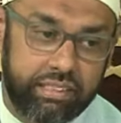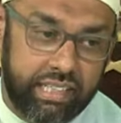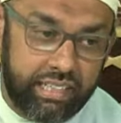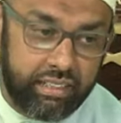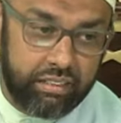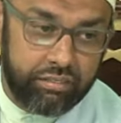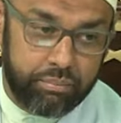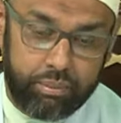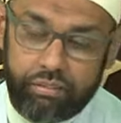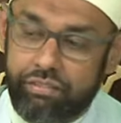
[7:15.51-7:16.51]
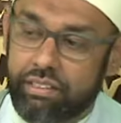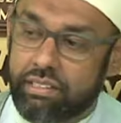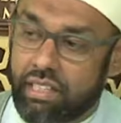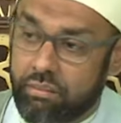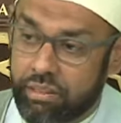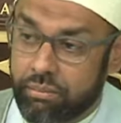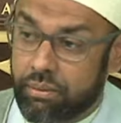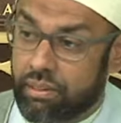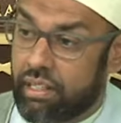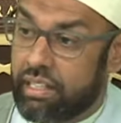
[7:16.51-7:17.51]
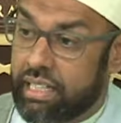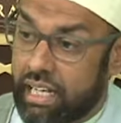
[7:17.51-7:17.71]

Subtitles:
title of the Prophet as Habibullah and